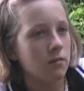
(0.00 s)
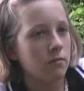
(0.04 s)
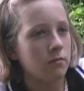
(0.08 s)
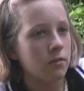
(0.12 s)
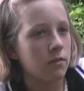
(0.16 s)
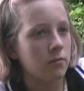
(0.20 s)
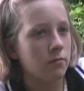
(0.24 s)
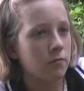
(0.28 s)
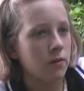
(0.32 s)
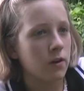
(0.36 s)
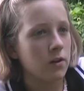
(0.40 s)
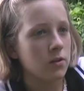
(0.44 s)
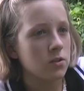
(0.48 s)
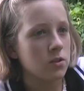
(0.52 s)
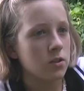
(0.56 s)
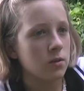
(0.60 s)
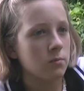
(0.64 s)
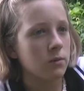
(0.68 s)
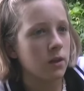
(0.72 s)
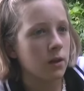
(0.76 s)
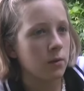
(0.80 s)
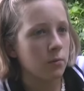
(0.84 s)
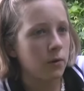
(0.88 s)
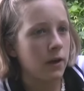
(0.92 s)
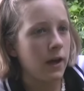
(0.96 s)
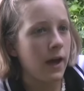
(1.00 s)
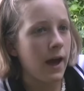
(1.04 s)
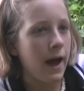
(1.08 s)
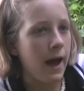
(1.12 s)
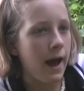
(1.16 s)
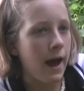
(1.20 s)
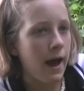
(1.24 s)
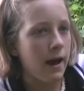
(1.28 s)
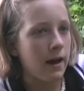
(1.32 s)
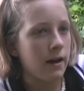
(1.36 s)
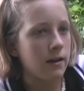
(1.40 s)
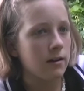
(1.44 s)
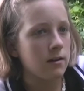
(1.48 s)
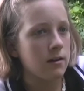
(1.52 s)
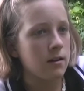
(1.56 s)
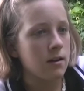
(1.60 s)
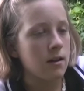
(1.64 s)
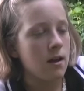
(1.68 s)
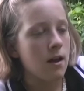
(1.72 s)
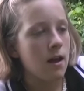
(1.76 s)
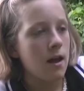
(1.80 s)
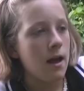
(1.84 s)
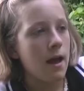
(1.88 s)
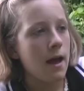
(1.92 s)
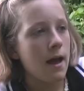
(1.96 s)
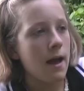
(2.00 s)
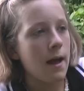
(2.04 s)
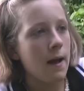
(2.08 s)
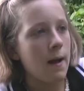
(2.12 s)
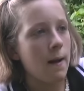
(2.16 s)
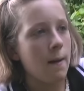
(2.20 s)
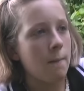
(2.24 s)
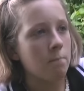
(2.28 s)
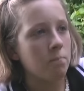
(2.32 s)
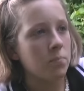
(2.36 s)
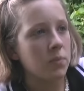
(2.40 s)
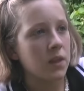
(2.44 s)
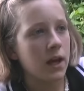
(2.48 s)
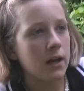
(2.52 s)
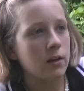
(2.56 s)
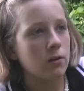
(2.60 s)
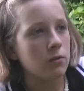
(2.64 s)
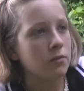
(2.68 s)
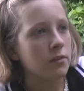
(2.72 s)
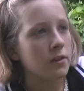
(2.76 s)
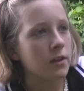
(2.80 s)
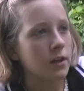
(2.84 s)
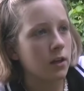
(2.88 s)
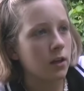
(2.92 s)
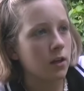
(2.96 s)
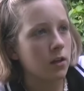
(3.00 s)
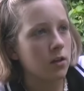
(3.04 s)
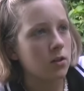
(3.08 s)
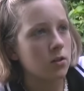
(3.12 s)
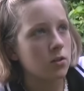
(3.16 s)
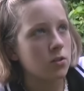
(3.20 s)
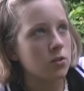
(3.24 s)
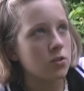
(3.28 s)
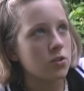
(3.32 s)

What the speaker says: of the friendship that we had, and I don't think